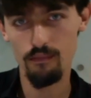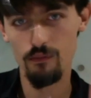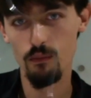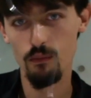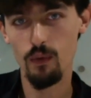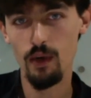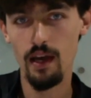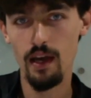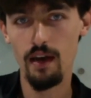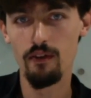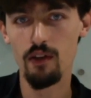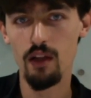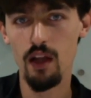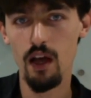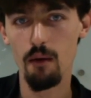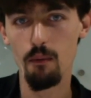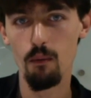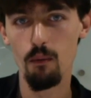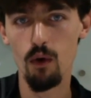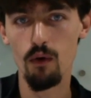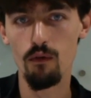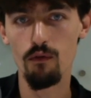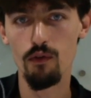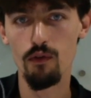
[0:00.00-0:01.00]
we have a lot
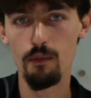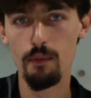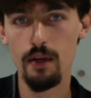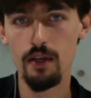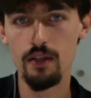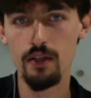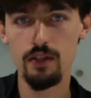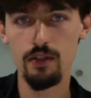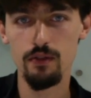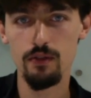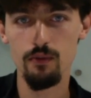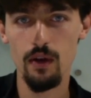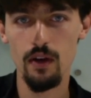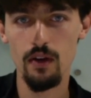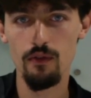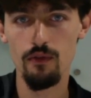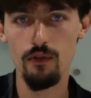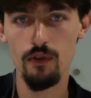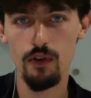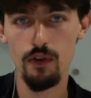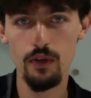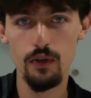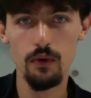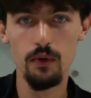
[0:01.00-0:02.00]
more information ready
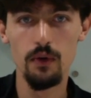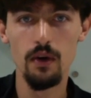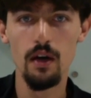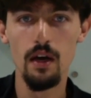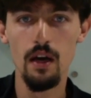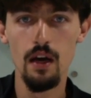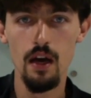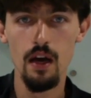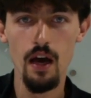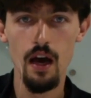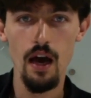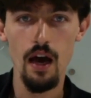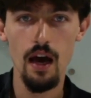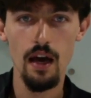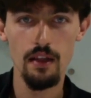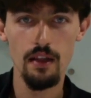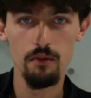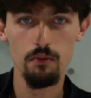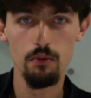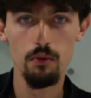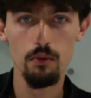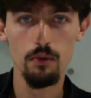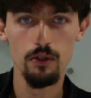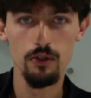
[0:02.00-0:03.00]
for you at
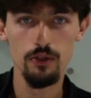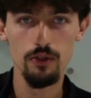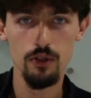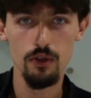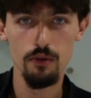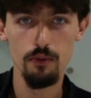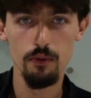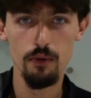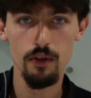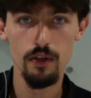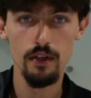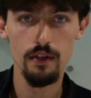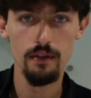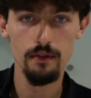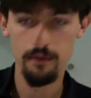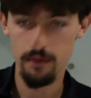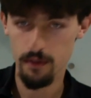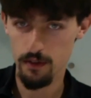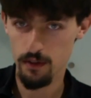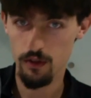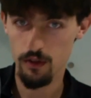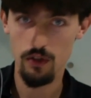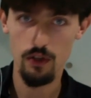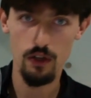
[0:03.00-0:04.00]
the Bullbuster community.
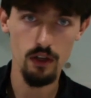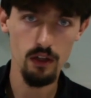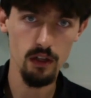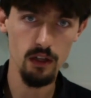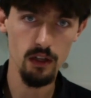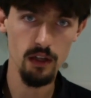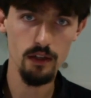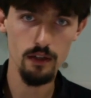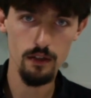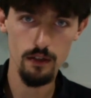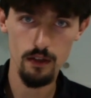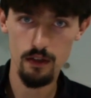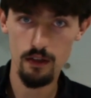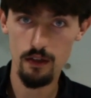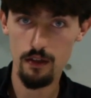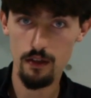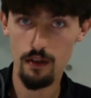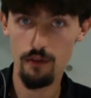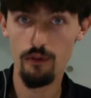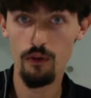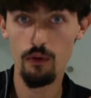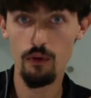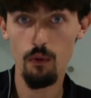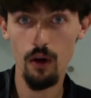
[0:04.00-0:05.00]
You can click,
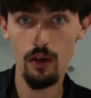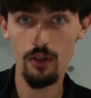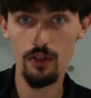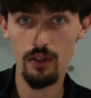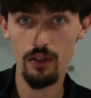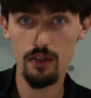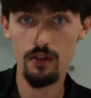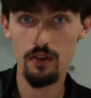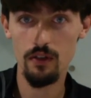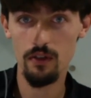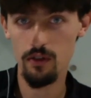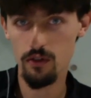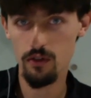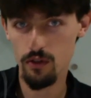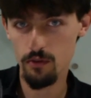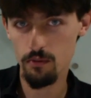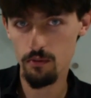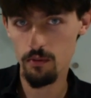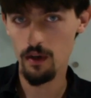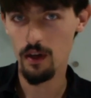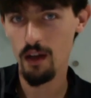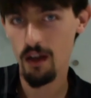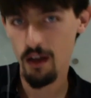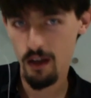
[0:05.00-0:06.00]
if you're watching this on
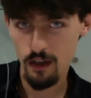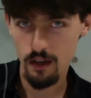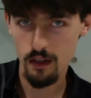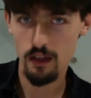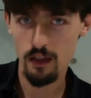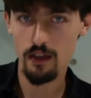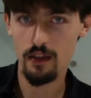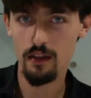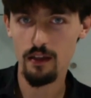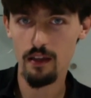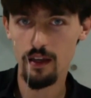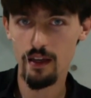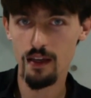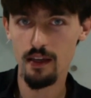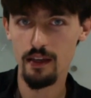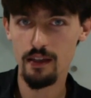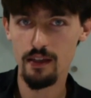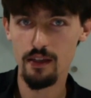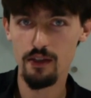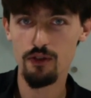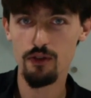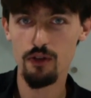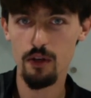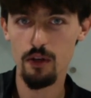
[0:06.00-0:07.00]
YouTube, click a link in
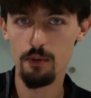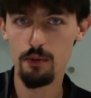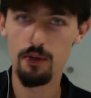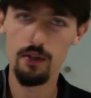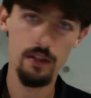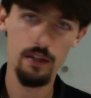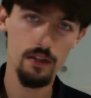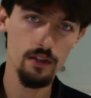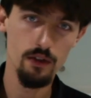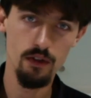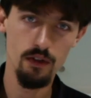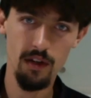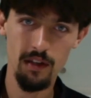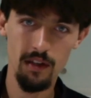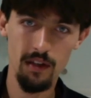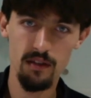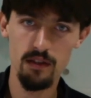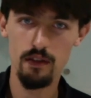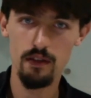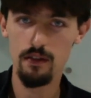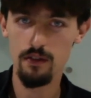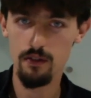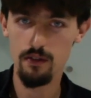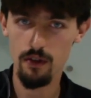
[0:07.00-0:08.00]
the description and you'll get to
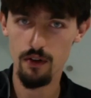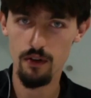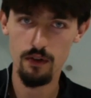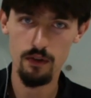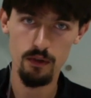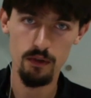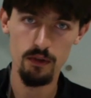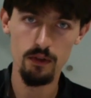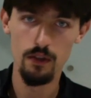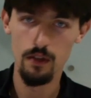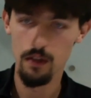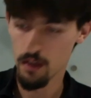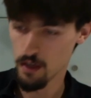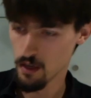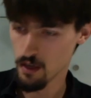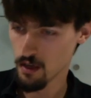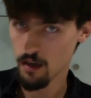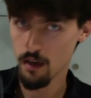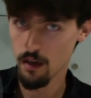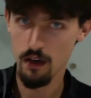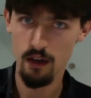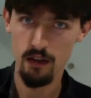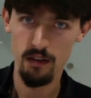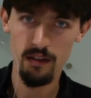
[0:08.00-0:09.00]
this article
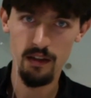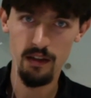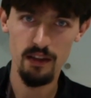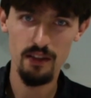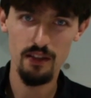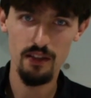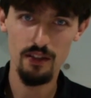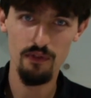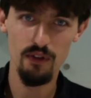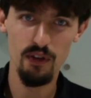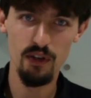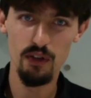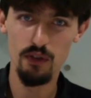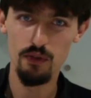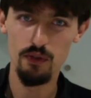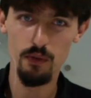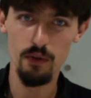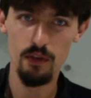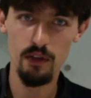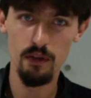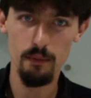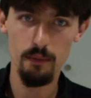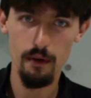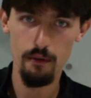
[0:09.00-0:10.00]
that this video is
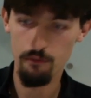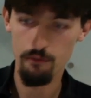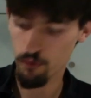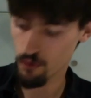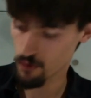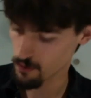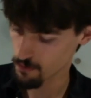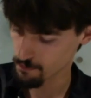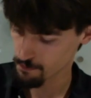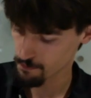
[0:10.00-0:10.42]
really meant for.